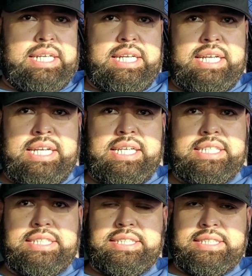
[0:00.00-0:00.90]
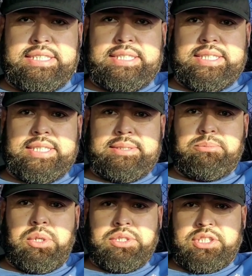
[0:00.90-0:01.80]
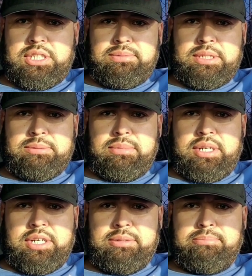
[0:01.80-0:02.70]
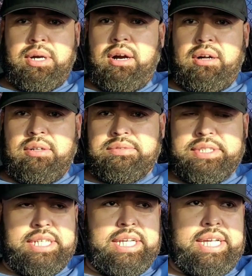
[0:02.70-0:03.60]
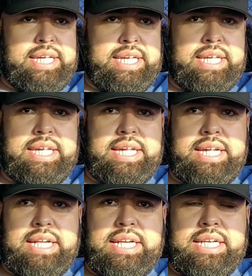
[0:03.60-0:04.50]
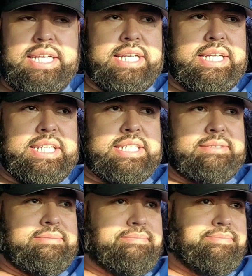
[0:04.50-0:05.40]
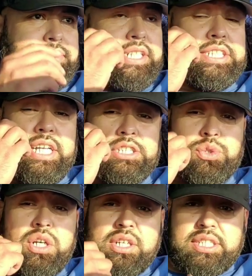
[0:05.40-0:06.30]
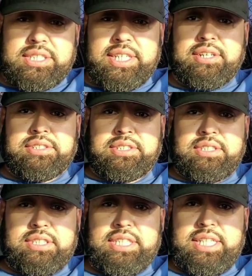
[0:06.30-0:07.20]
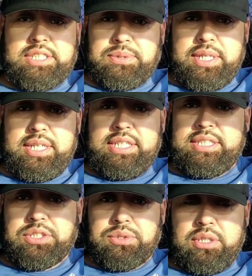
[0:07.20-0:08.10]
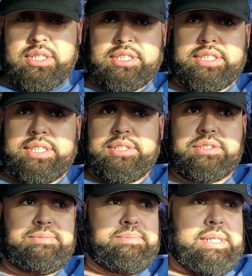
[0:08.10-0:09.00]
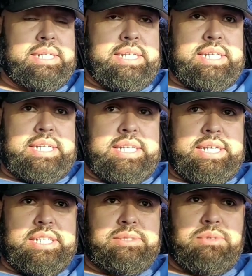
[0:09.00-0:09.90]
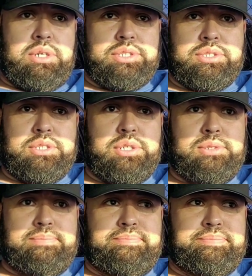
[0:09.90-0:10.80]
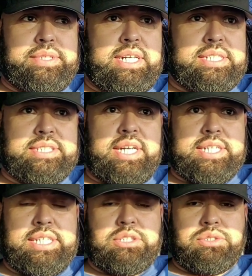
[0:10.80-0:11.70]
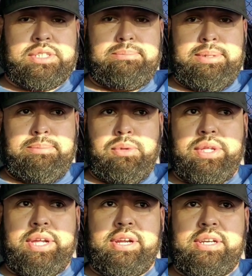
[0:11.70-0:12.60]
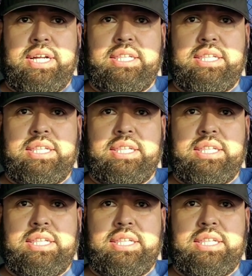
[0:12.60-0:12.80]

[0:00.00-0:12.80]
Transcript: And most of them are involved in in the drug cartels. That's right, in the drug cartels and also uh, talking to some people there.